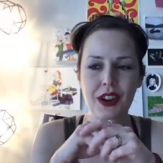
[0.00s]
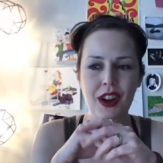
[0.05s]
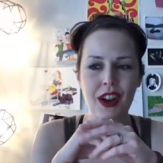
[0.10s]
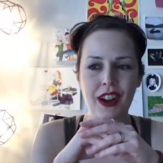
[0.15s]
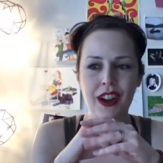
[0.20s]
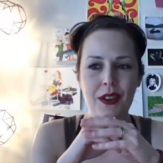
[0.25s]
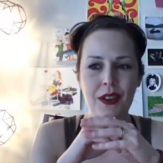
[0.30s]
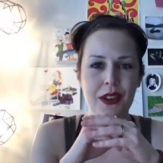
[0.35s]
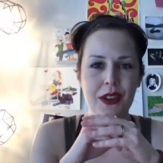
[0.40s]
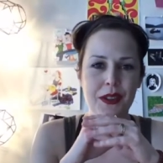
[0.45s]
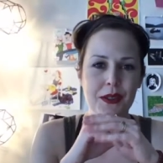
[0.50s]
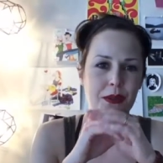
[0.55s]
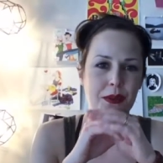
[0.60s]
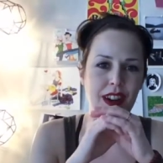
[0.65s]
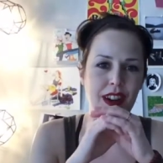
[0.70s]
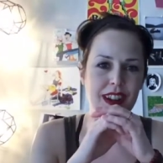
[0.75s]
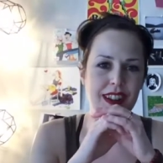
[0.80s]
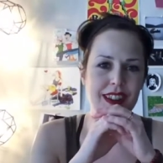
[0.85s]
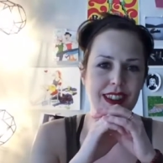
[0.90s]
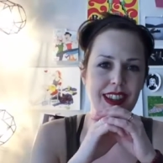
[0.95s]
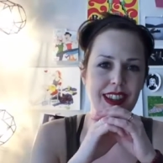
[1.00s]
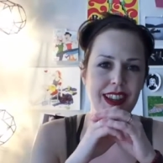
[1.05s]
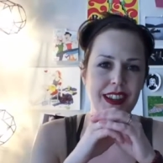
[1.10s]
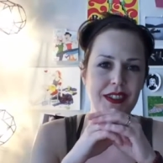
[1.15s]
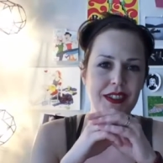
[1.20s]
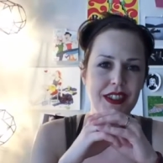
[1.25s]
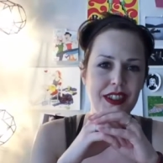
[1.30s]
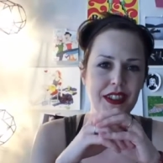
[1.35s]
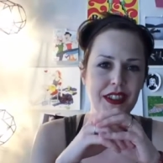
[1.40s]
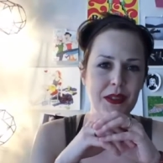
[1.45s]
i always want the end
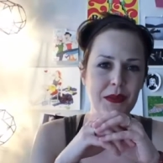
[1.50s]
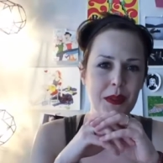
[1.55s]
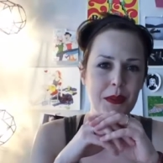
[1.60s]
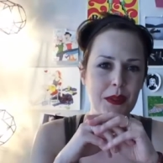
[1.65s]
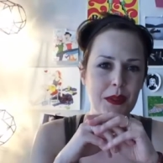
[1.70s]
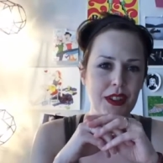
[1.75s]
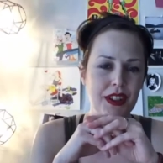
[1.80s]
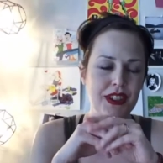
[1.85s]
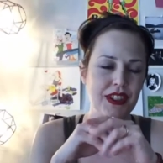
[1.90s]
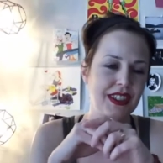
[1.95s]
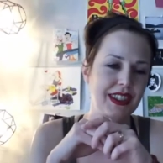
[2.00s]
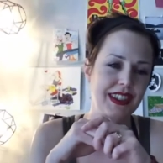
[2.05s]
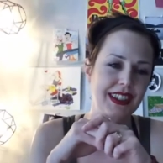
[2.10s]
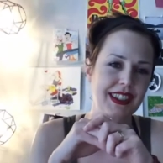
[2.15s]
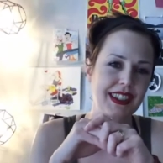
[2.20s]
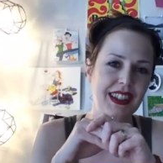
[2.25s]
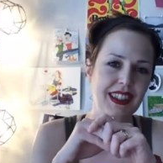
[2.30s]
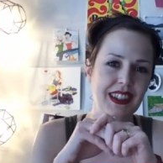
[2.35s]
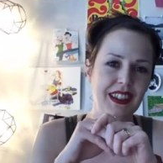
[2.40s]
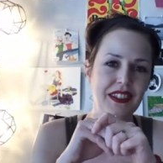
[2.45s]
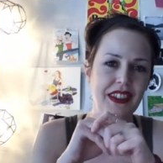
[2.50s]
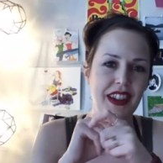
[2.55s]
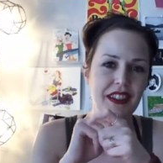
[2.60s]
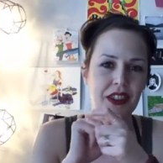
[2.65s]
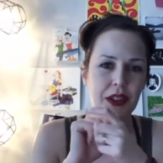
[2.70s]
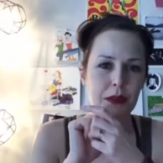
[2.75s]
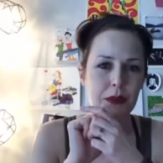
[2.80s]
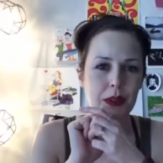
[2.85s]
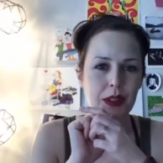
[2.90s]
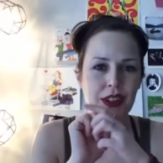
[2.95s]
result to be a book just because I love
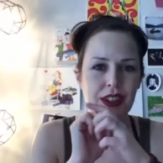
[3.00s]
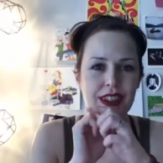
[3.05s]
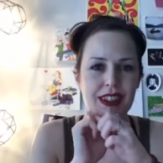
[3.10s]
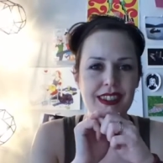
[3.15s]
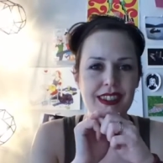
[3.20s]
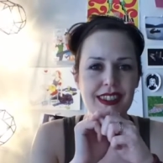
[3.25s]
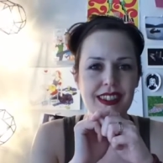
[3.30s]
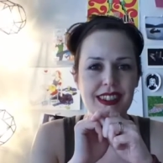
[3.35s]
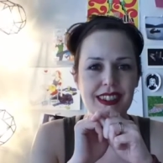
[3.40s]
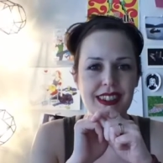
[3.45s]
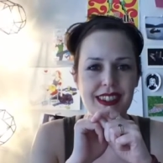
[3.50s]
having books.